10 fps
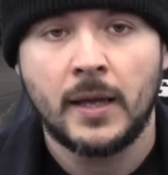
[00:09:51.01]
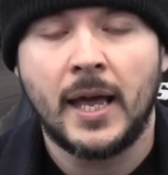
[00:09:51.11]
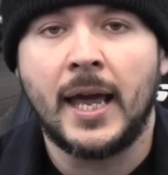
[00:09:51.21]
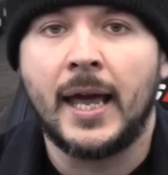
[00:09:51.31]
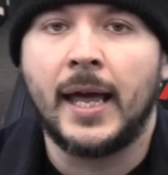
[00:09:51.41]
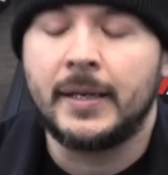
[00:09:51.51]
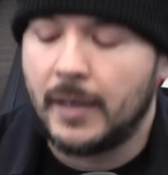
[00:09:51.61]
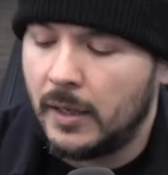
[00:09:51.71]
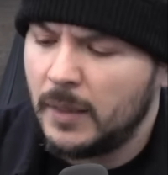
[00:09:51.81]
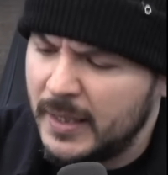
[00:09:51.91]
And
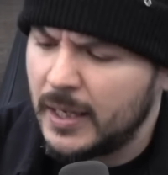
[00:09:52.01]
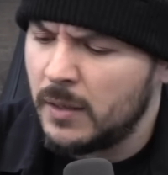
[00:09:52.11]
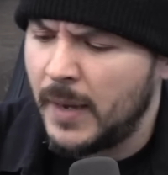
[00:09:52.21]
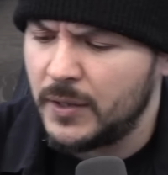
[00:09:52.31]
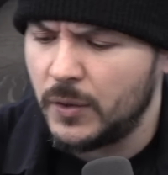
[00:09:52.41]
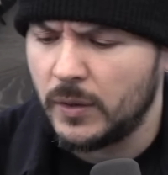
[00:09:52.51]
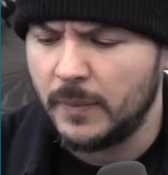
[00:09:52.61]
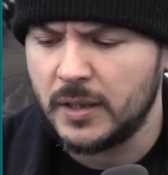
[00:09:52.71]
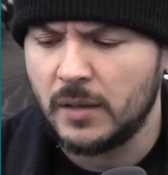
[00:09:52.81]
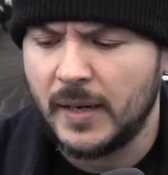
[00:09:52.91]
uh, let me tell you my story. Let
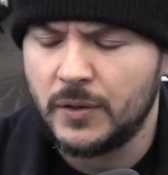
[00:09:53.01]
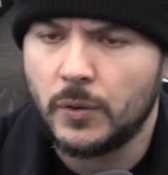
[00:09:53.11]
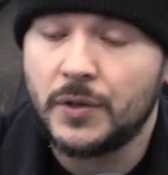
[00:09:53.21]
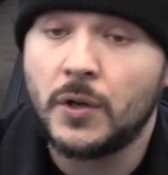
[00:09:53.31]
me tell you my story.